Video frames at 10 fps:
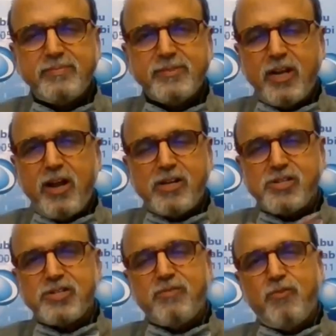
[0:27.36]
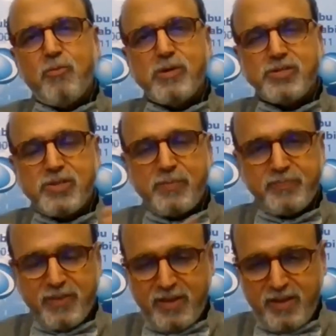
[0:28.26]
In the last 4 months,
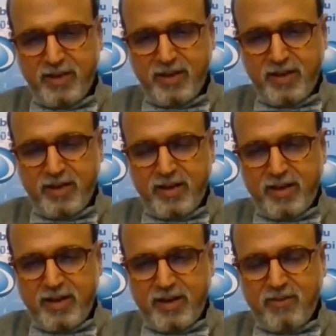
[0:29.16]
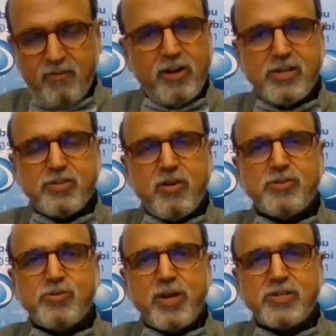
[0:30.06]
the world has gone
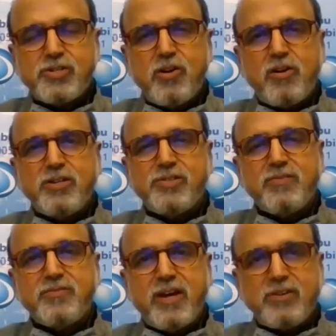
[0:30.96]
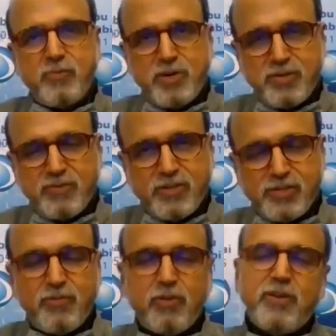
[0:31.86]
through an extraordinary set of transformation.
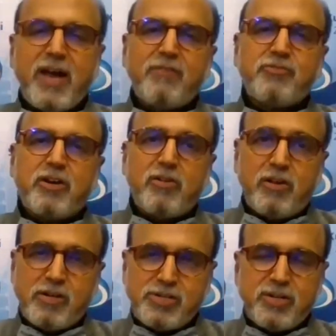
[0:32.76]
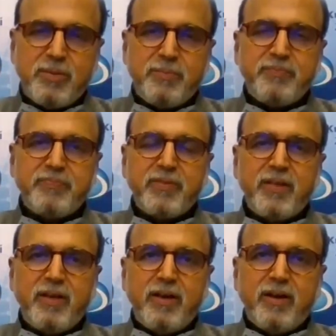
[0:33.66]
First of all, we have to acknowledge
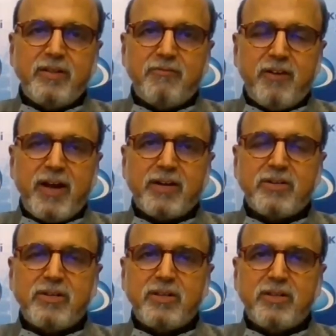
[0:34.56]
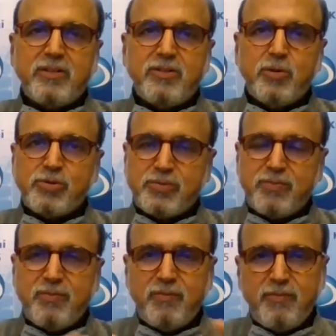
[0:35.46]
the fact those
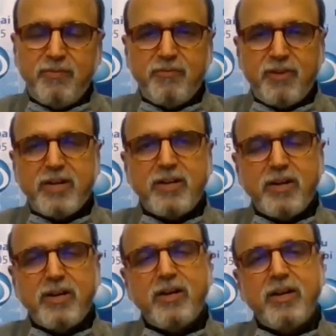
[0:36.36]
front-end